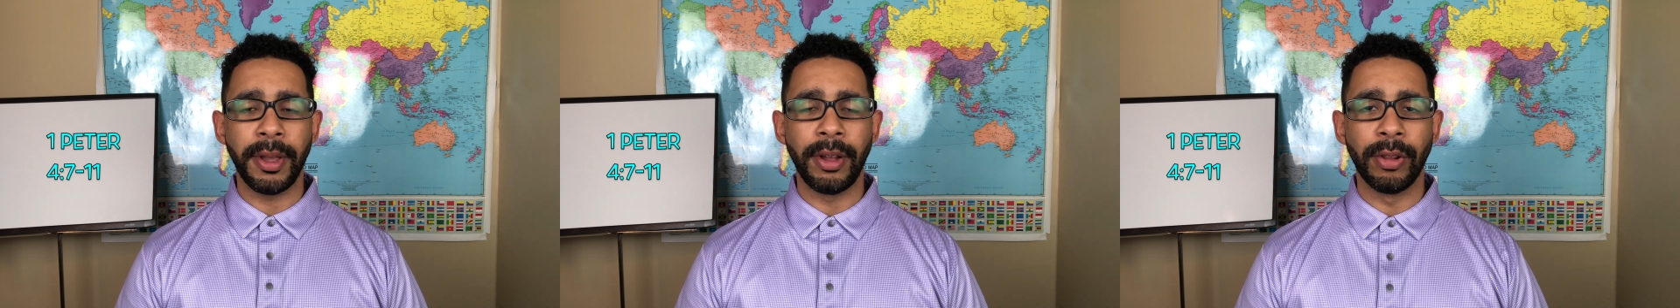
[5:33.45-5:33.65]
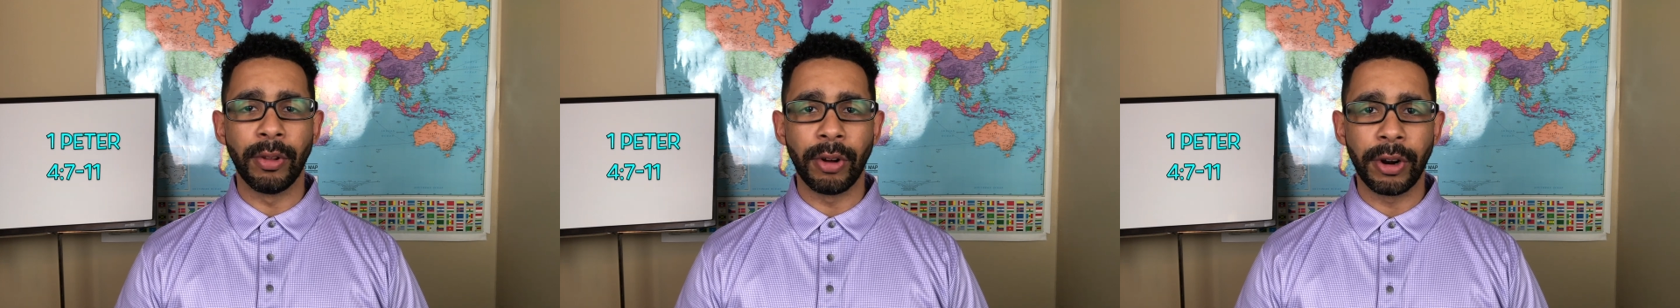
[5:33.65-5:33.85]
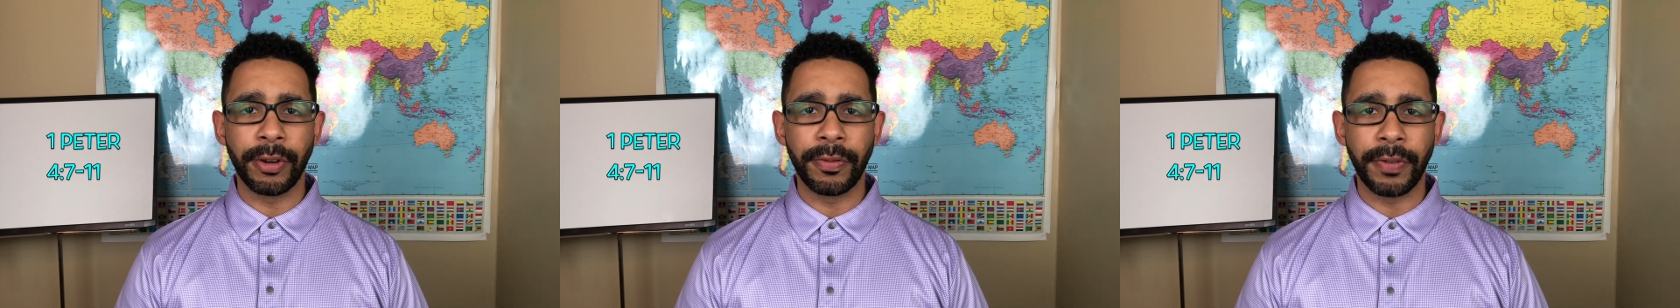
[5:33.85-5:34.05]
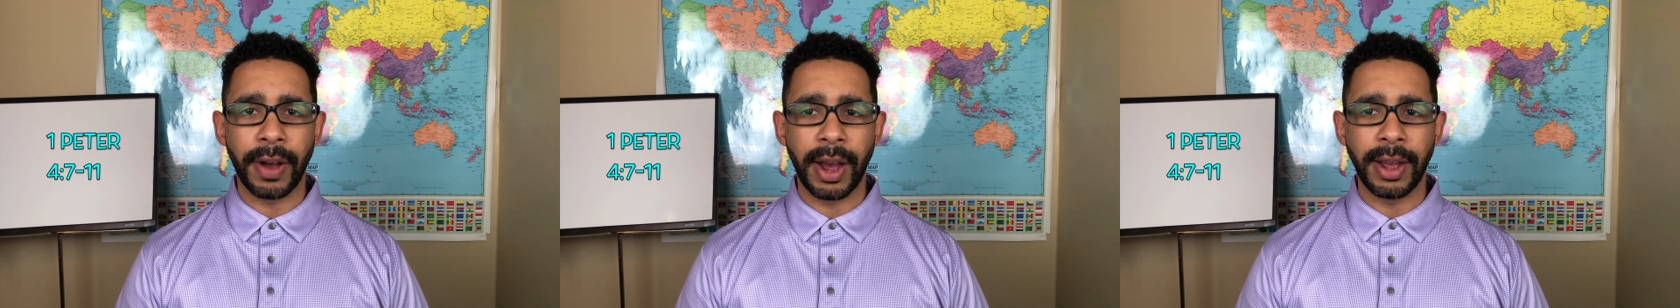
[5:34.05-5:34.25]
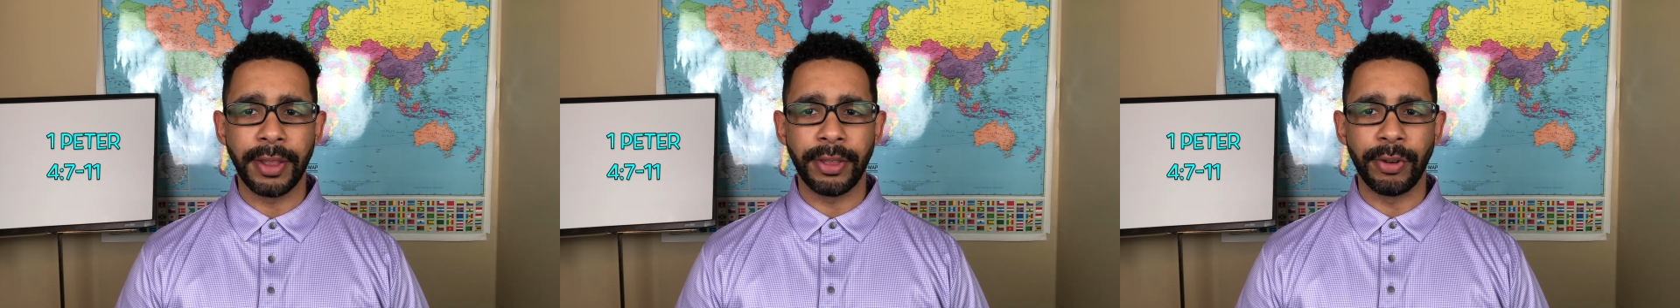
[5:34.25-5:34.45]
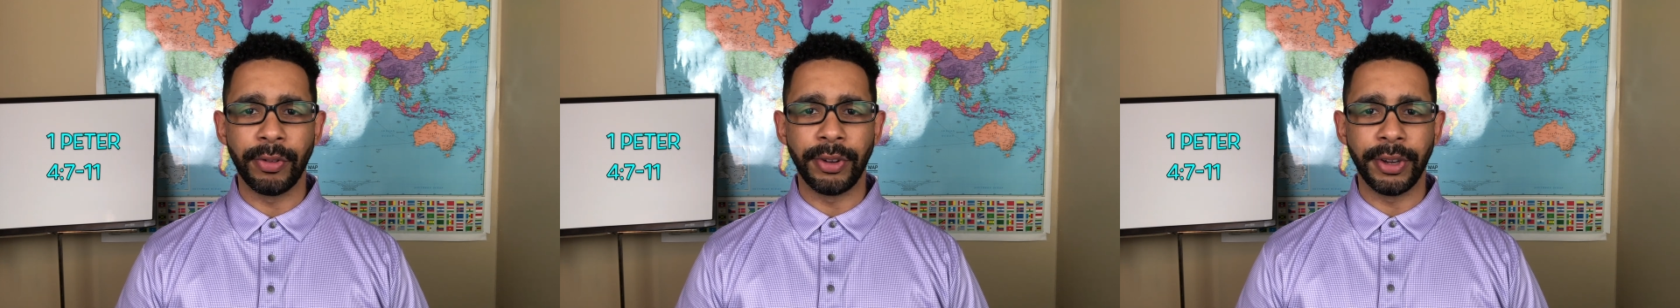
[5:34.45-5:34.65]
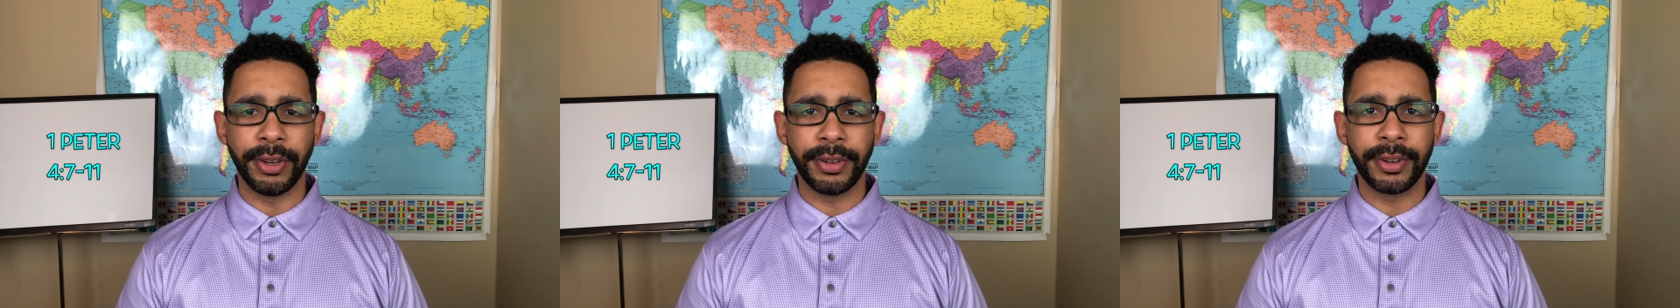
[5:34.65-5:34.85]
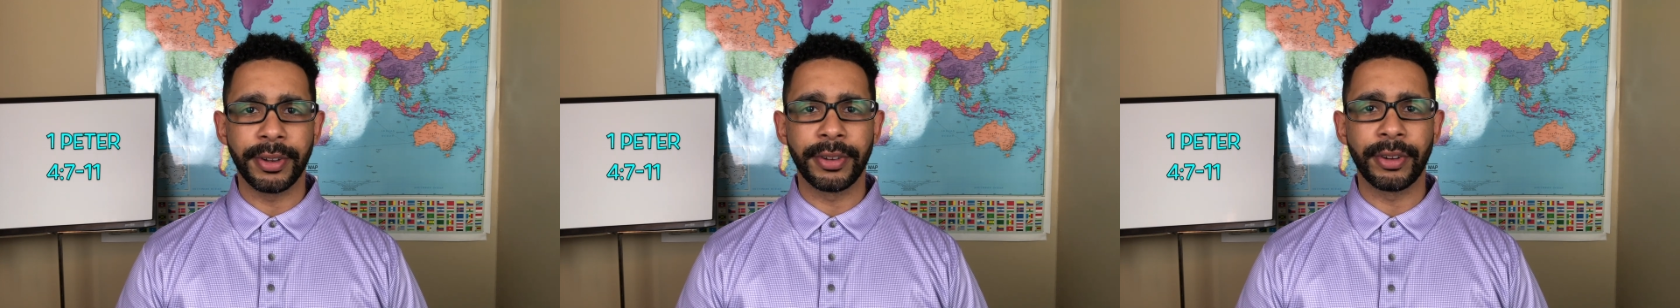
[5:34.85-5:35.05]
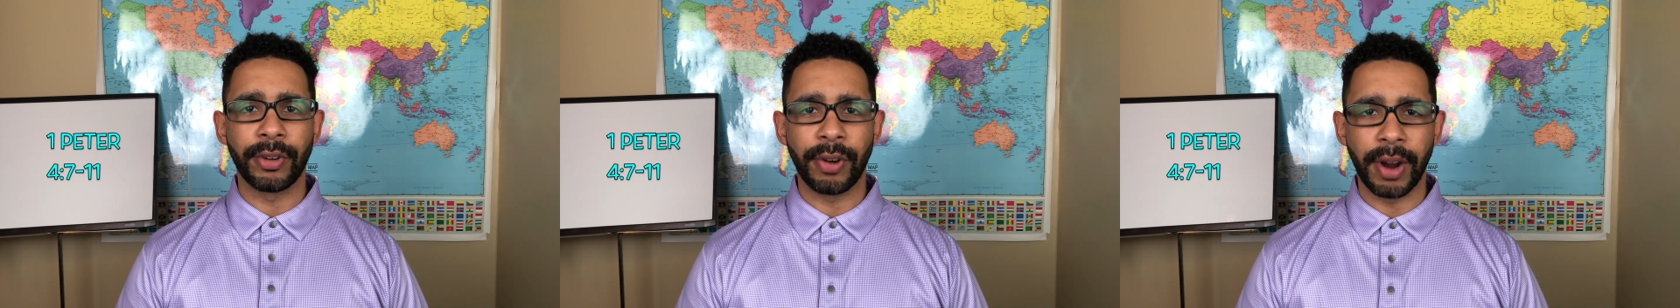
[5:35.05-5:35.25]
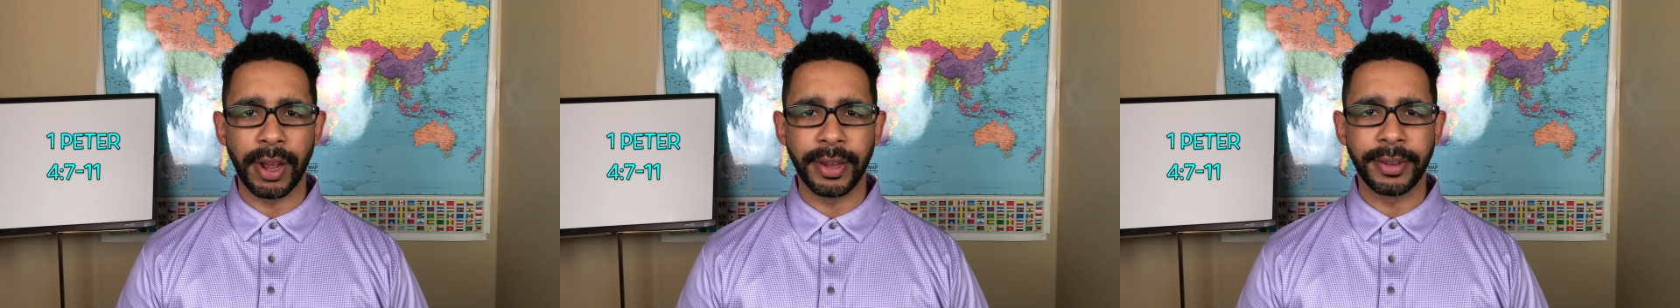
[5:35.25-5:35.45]
be glorified through Jesus
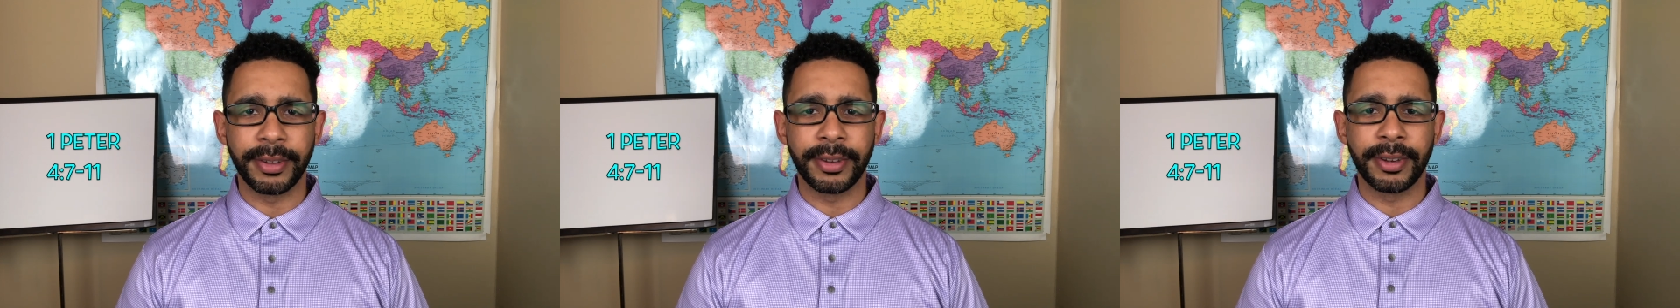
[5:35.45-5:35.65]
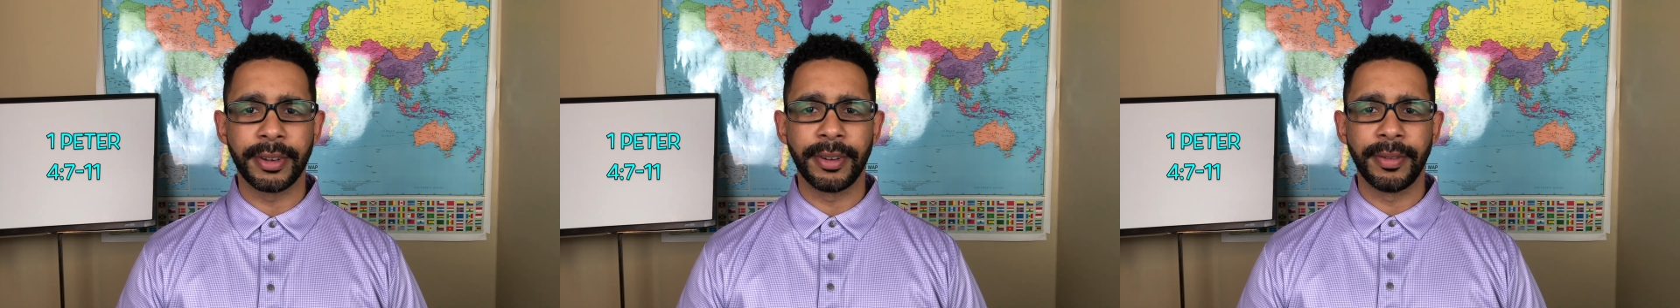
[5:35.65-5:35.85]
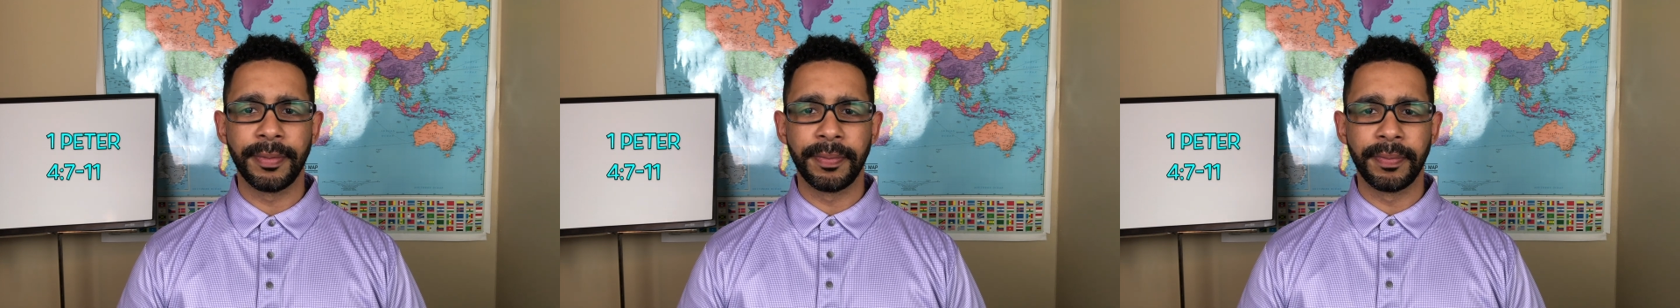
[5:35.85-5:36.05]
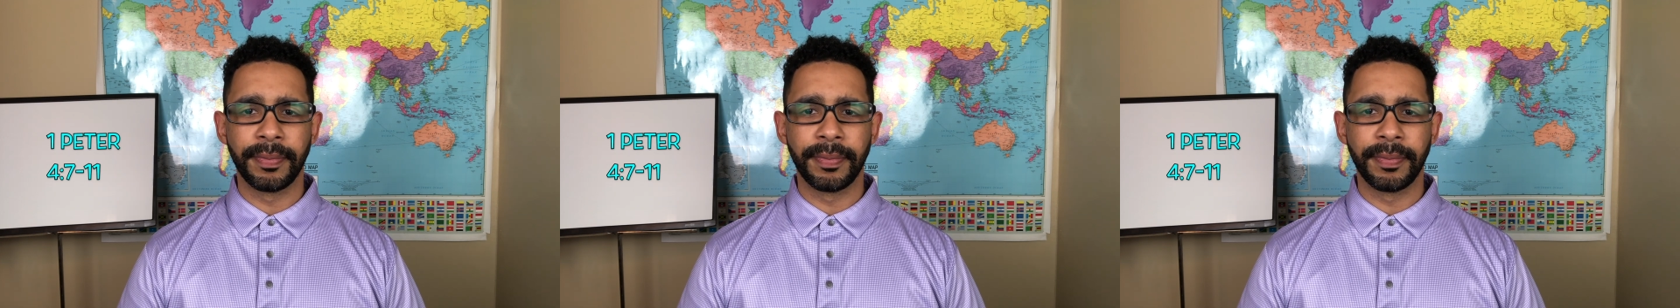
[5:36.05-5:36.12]
Christ.